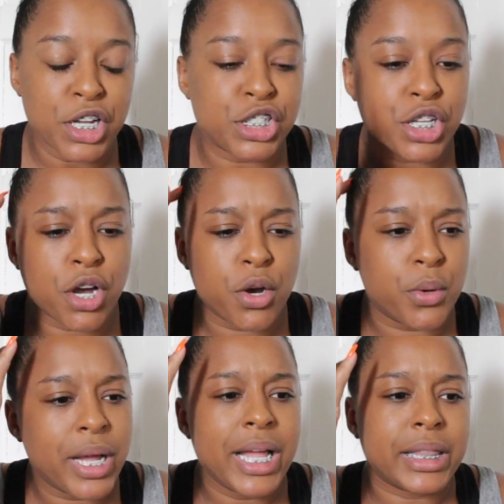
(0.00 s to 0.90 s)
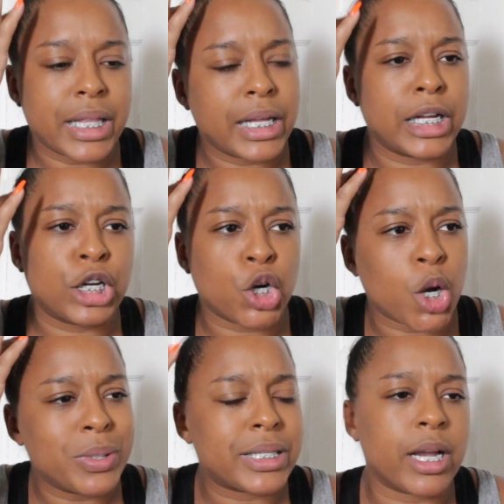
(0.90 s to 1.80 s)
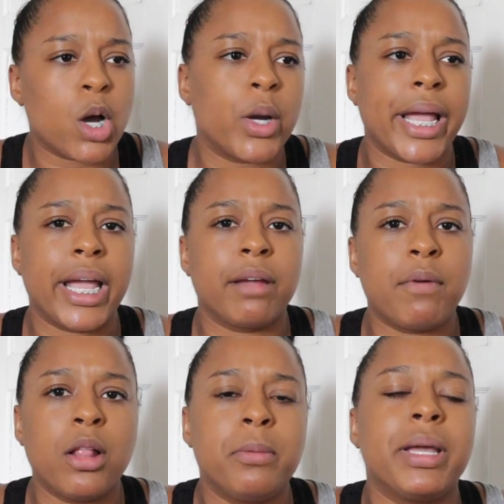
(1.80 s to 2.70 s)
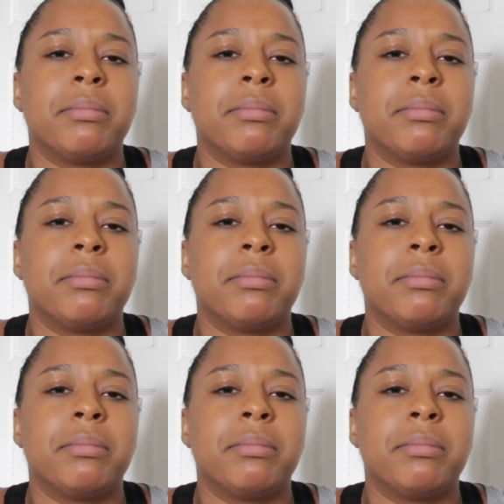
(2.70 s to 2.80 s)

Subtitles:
So the girl was like, okay, follow me.